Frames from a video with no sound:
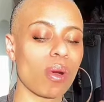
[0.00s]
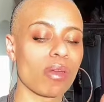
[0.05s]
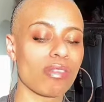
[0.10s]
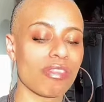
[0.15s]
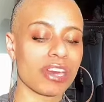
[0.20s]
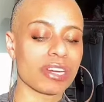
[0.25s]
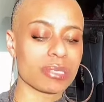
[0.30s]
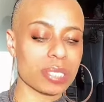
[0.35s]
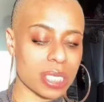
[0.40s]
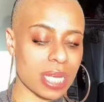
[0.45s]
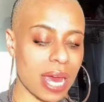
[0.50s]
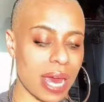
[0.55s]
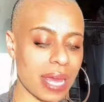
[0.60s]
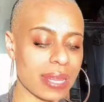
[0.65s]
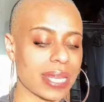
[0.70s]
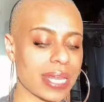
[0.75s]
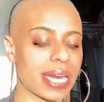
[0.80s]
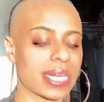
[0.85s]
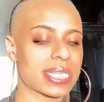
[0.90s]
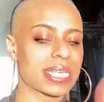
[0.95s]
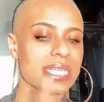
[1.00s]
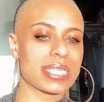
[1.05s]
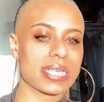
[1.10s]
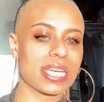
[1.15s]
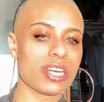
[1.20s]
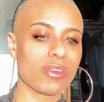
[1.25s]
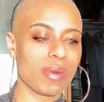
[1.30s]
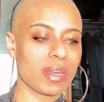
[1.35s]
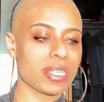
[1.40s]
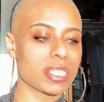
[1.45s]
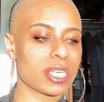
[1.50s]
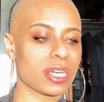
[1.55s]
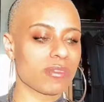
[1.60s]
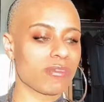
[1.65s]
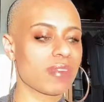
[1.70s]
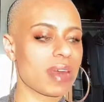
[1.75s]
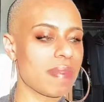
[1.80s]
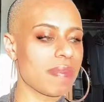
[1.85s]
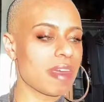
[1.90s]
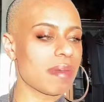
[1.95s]
on their side that is continuing to
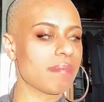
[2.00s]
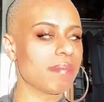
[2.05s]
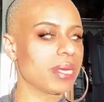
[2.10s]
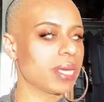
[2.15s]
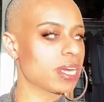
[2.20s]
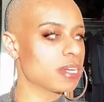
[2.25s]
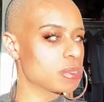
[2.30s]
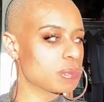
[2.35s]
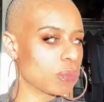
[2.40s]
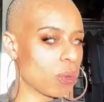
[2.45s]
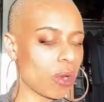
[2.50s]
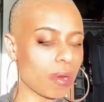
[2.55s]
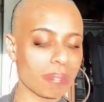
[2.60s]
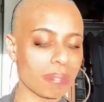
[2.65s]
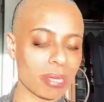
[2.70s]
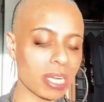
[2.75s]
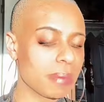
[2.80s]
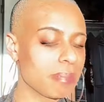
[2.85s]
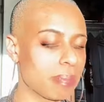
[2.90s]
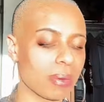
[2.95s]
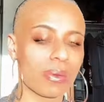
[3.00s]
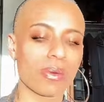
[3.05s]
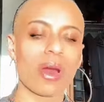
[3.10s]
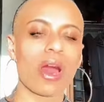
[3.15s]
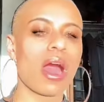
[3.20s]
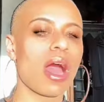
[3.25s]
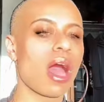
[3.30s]
defend them because more people